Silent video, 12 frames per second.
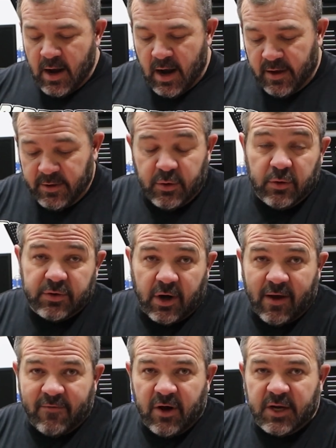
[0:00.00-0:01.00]
The tools are
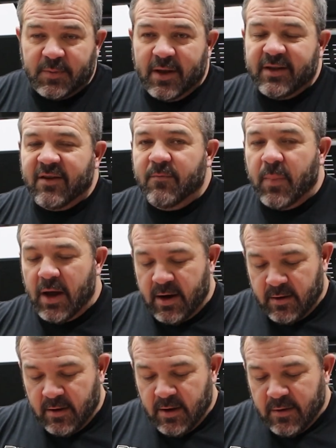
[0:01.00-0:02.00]
not very expensive,
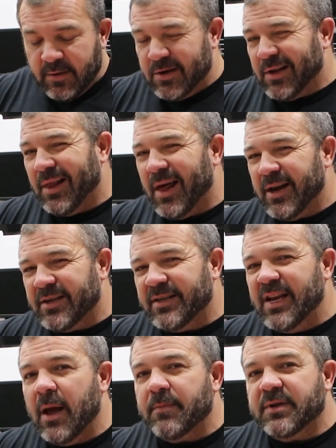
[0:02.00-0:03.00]
but there's a lot of
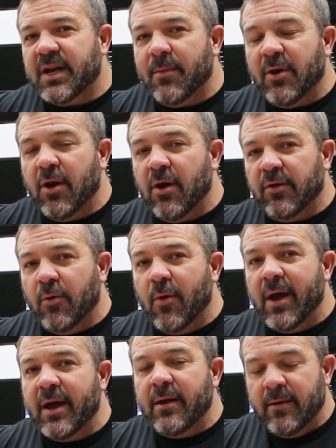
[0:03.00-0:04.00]
steps come along the
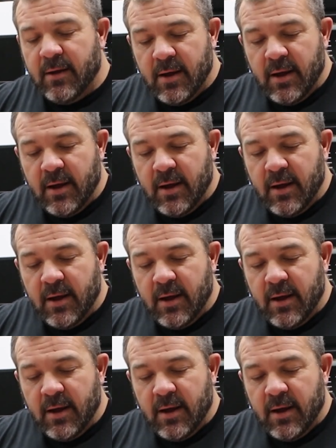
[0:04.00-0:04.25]
way.